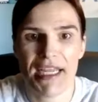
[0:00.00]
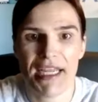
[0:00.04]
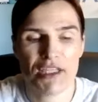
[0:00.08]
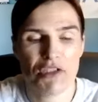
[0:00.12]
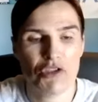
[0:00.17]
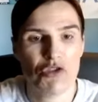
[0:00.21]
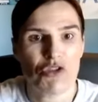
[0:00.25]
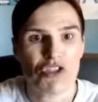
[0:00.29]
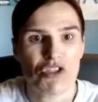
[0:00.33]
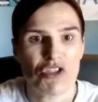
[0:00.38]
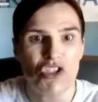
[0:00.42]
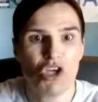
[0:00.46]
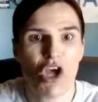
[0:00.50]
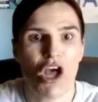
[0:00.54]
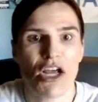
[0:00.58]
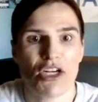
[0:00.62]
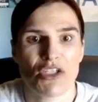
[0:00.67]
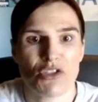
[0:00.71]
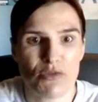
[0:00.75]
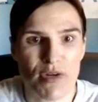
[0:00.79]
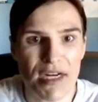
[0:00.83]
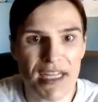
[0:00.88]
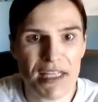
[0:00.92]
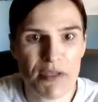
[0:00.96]
Because you can talk
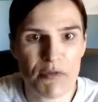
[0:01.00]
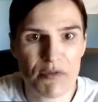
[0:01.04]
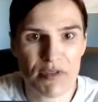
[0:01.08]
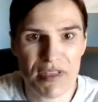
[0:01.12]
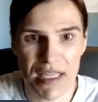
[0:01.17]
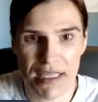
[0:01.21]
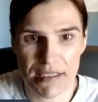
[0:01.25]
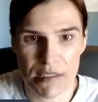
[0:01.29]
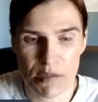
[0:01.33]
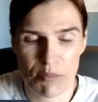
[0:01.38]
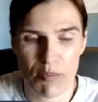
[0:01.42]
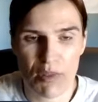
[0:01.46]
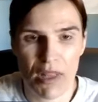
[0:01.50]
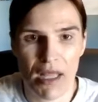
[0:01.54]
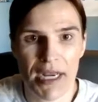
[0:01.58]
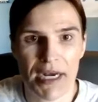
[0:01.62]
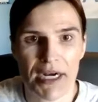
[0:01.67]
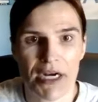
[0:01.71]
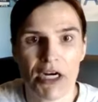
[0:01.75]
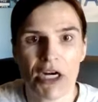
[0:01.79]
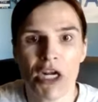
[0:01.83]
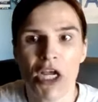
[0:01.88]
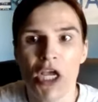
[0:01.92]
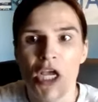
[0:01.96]
directly with that
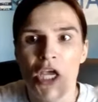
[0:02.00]
supplier.